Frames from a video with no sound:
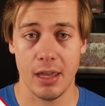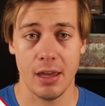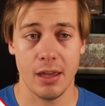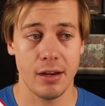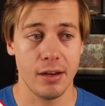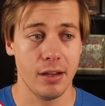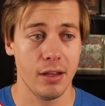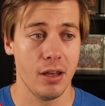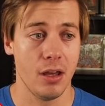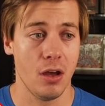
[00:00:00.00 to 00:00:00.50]

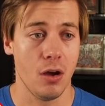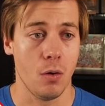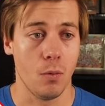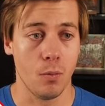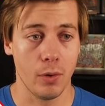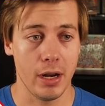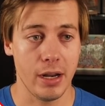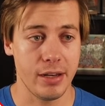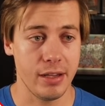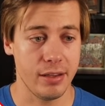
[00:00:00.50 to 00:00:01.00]
And
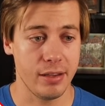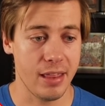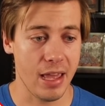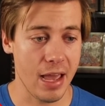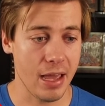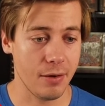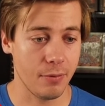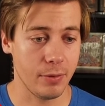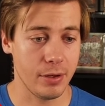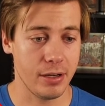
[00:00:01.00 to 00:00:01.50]
when I did
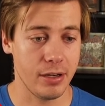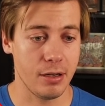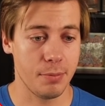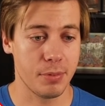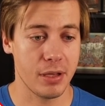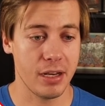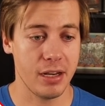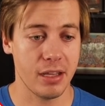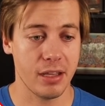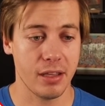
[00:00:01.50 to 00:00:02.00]
that, we
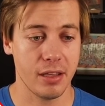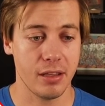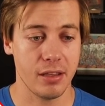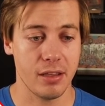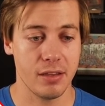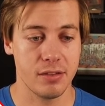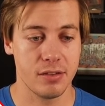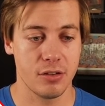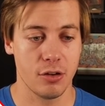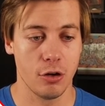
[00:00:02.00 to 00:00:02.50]
ended up
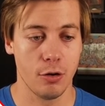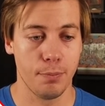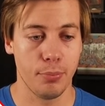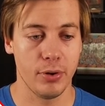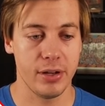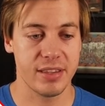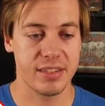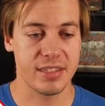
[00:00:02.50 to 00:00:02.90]
getting zero